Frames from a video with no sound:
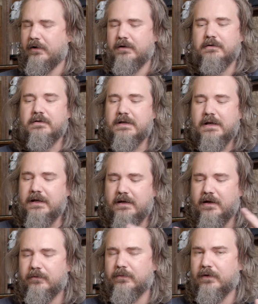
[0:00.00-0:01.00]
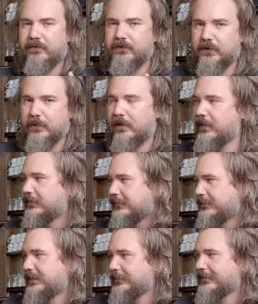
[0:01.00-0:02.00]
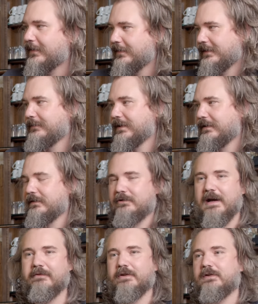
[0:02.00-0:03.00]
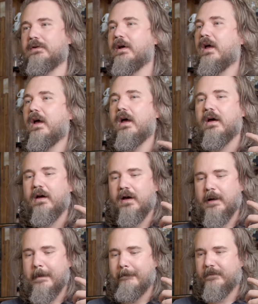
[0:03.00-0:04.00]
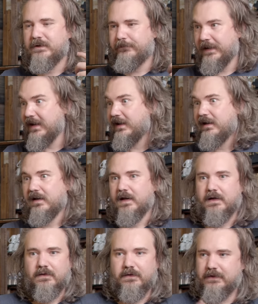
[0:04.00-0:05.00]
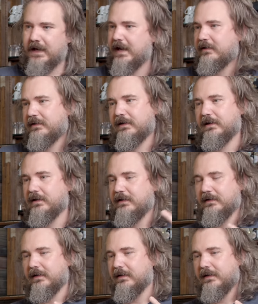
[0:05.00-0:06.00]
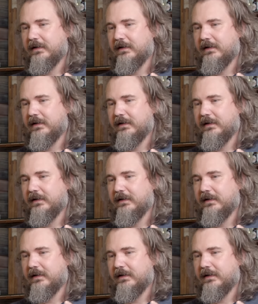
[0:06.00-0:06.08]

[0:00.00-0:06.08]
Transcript: heard any number of stories of people talking about like traveling to um, Japan and Scotland and,